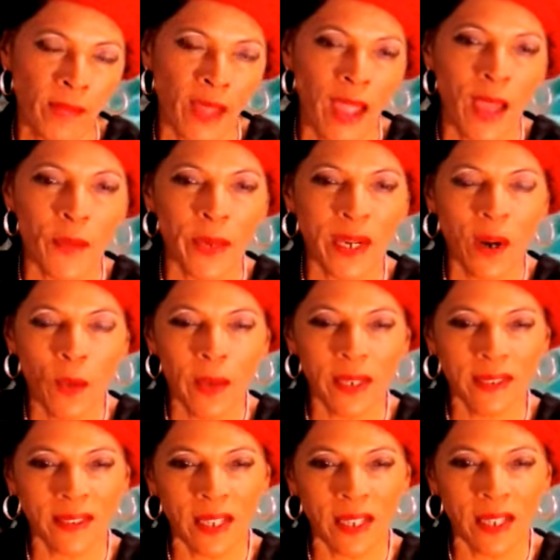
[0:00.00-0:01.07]
and we don't want
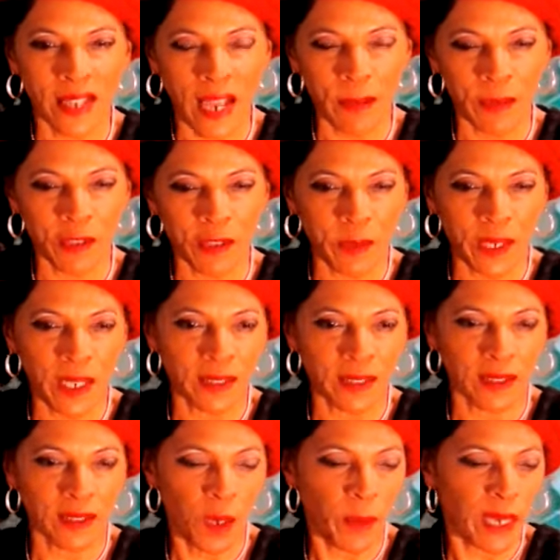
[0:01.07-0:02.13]
to say damage because
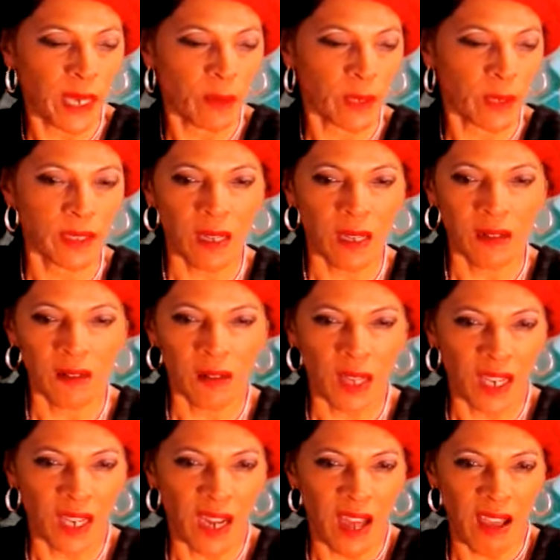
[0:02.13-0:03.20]
nobody wants to say, oh, look
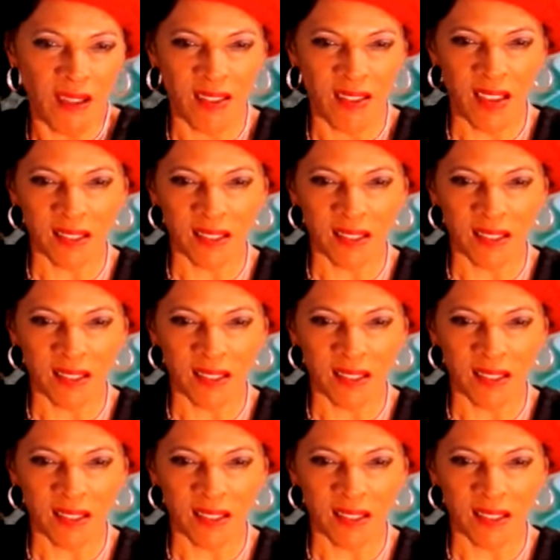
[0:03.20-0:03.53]
at all."